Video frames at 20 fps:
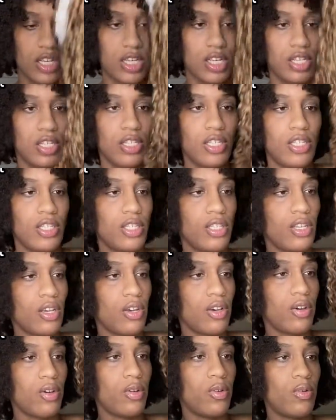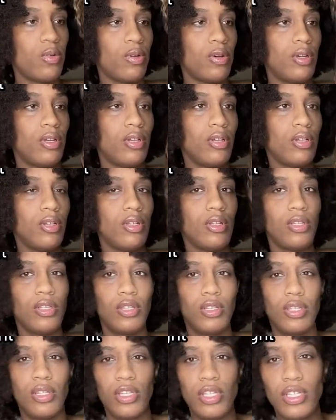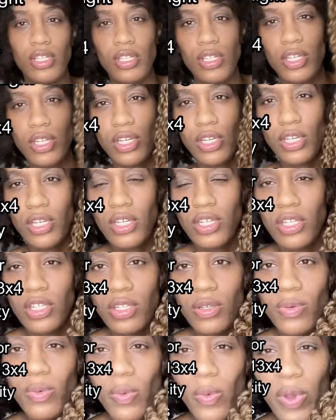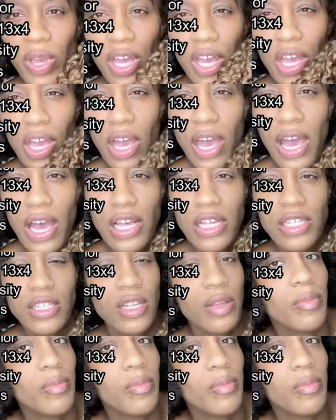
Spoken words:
So this is the wig. It has some